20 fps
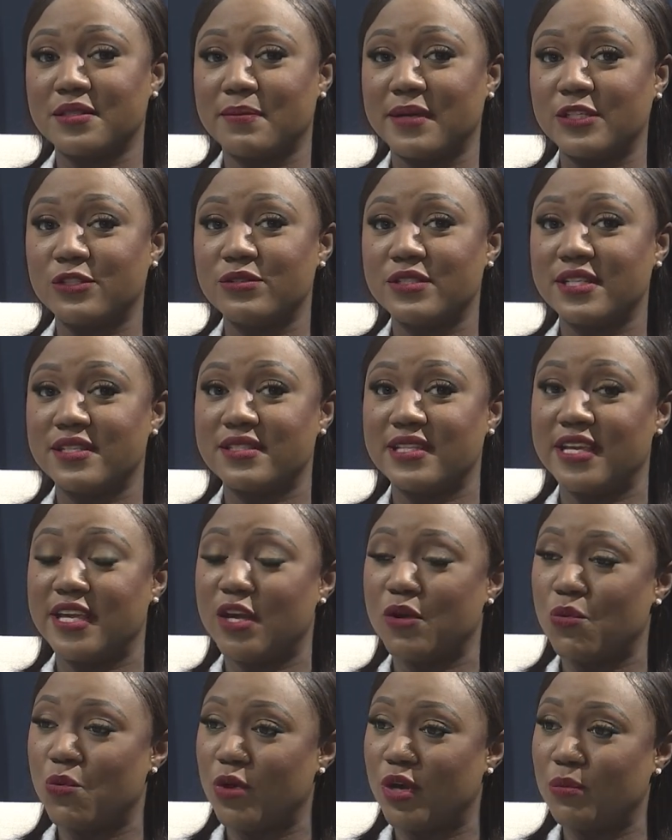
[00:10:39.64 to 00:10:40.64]
Dr. Matthews, as they
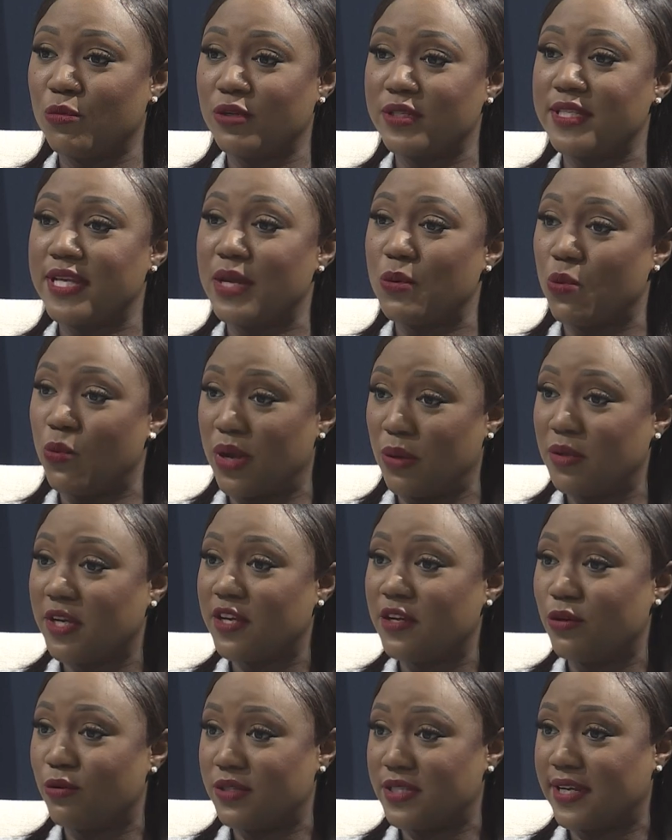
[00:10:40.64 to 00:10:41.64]
hear one more time, where we
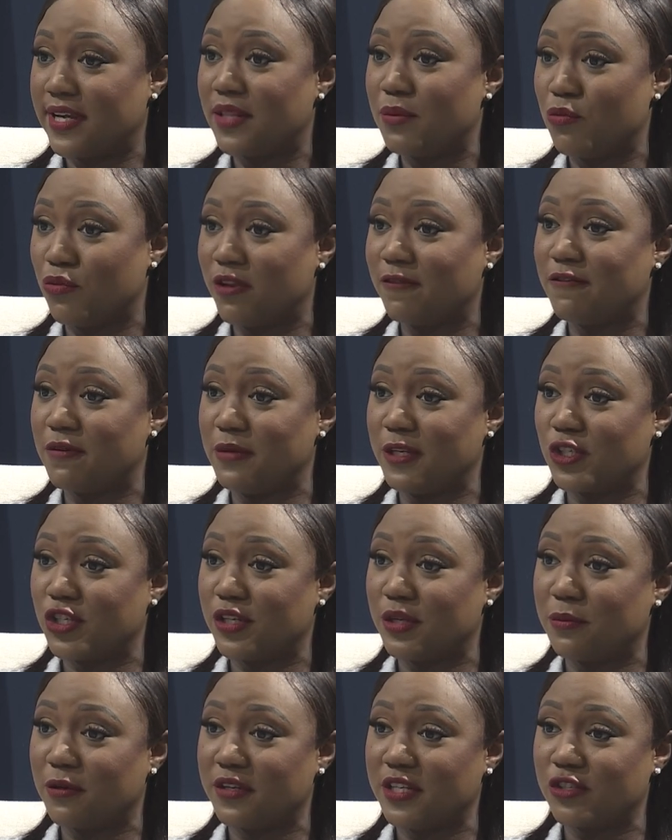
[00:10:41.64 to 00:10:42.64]
can go to get more
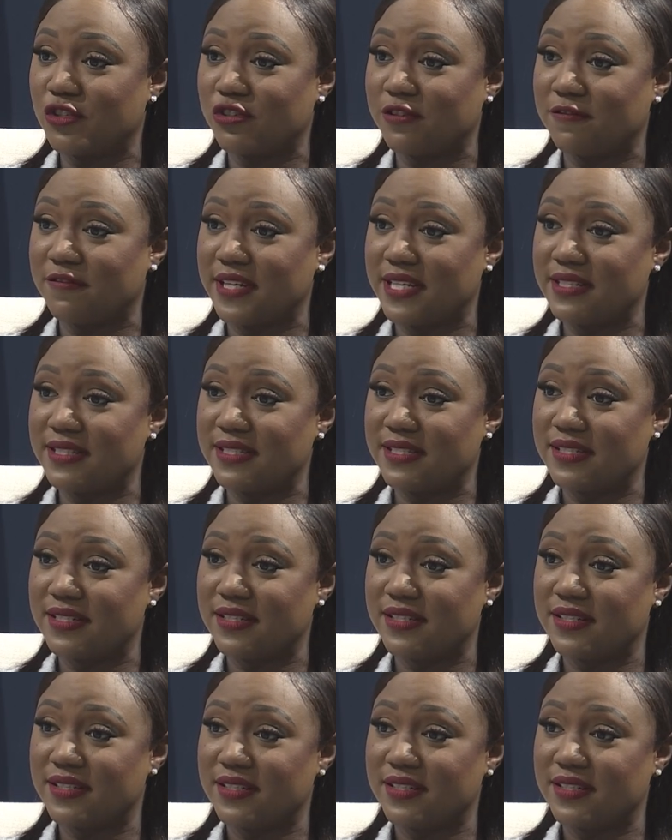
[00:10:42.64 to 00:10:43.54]
information about History Fest.